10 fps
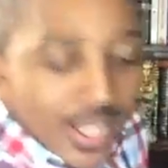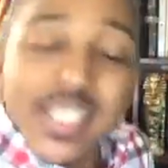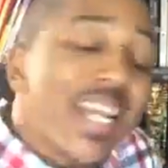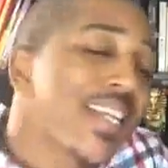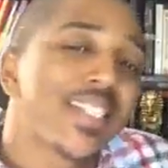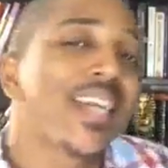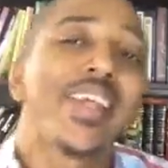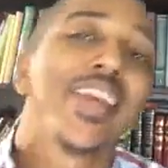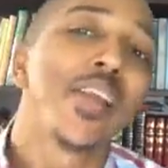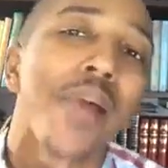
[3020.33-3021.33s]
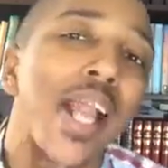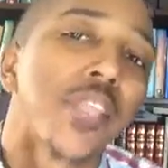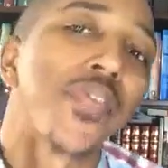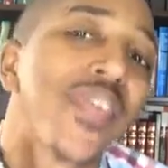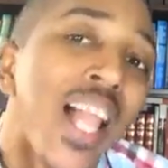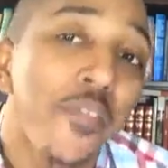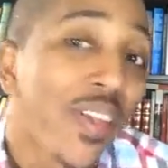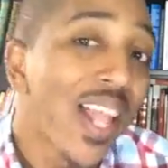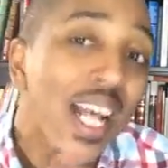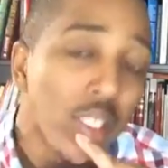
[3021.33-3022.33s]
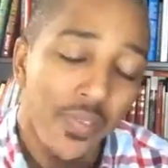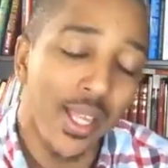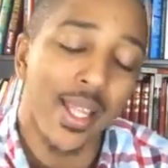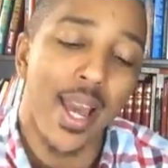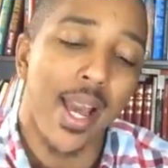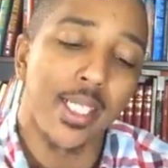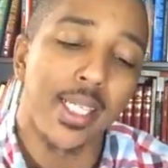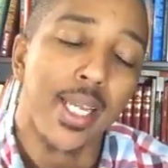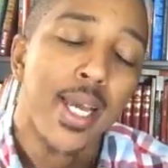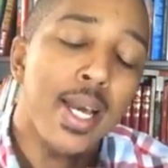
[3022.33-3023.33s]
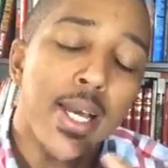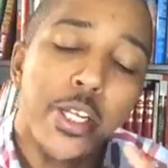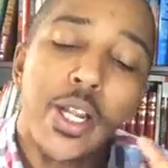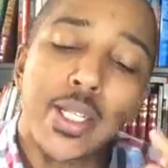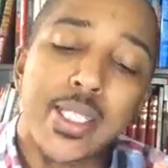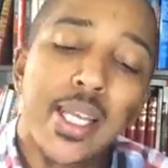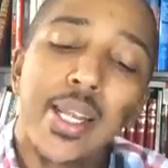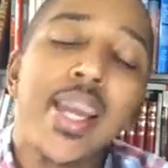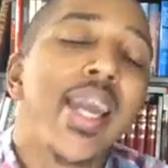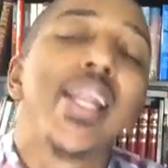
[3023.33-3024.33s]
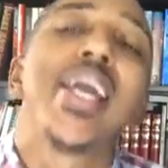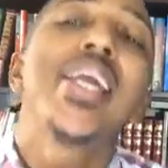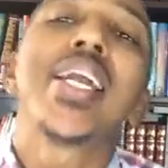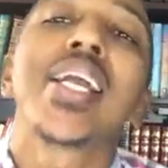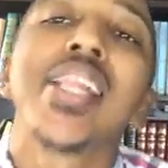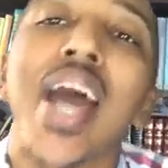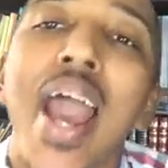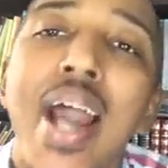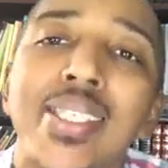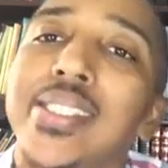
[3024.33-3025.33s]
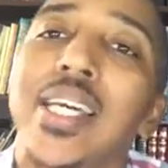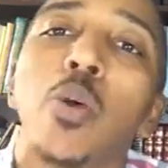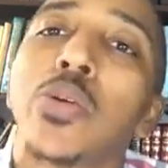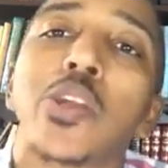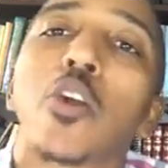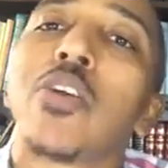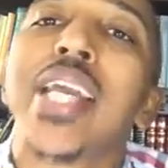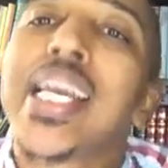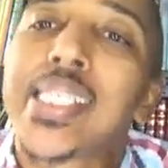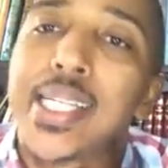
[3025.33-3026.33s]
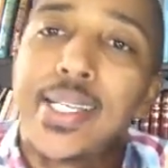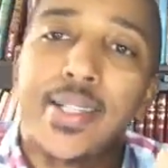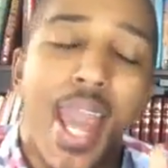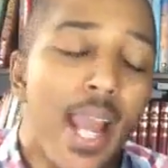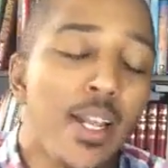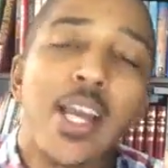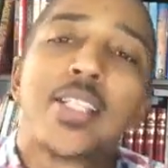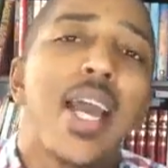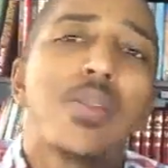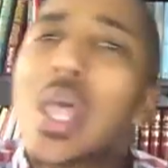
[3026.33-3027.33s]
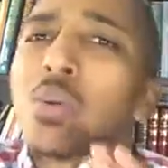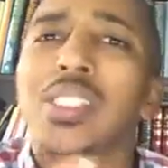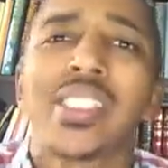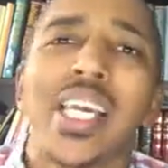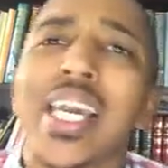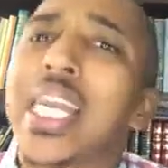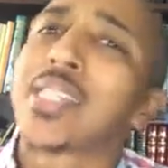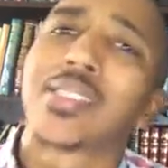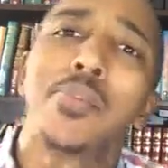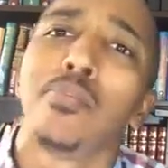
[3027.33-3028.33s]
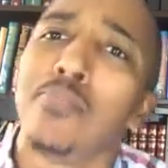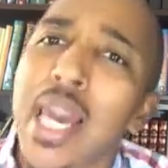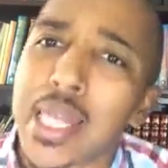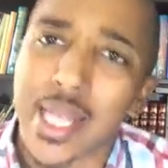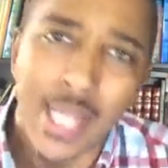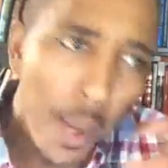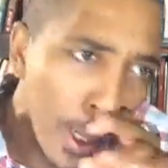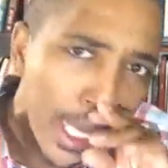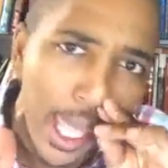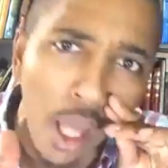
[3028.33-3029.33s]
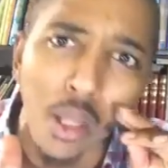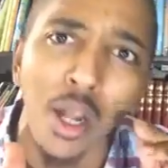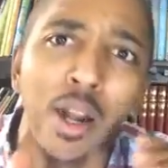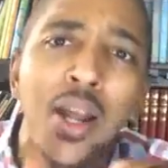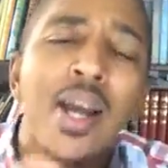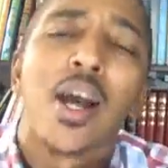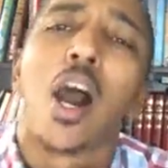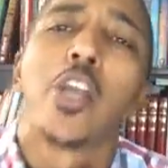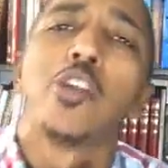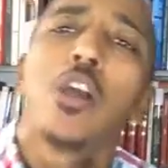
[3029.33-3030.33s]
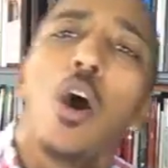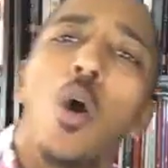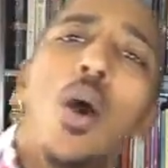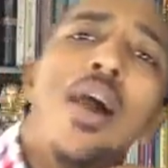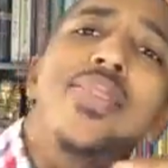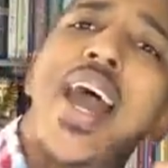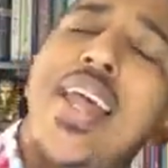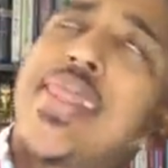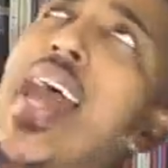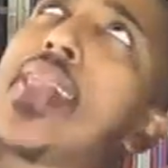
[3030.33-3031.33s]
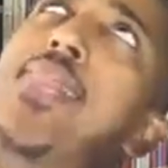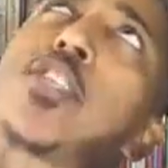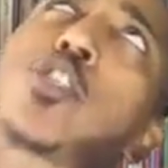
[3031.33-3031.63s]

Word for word: She could sit in anybody's philosophy class. She she could sit in any class that dealt with the creation, and they, they would say it's a myth, and they would tell her, uh, you know, that that the